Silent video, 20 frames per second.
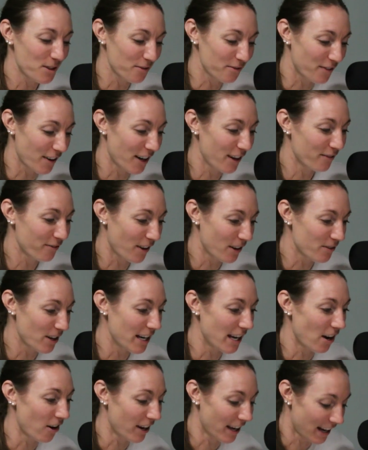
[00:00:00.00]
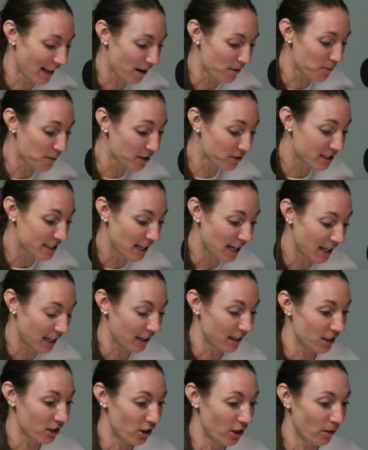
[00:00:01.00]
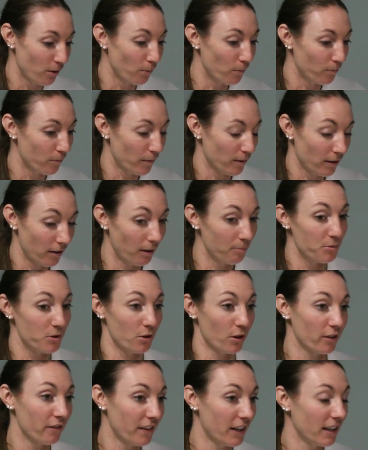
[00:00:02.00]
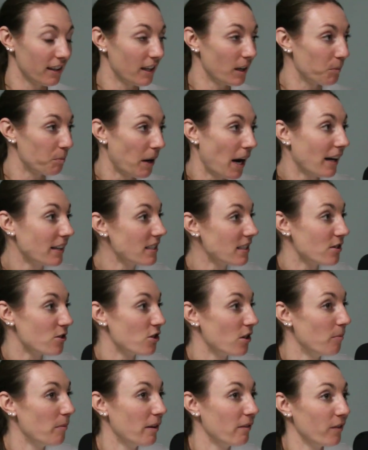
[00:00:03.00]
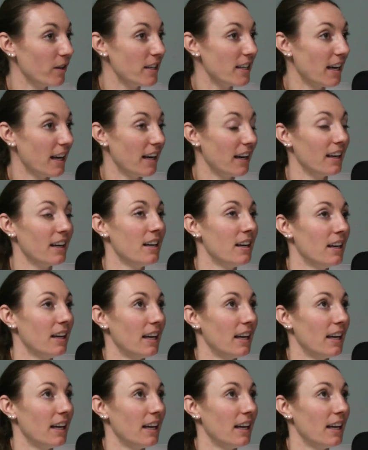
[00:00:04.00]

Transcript: are very fun right now. And I will say, you know, observing their practice gym every day,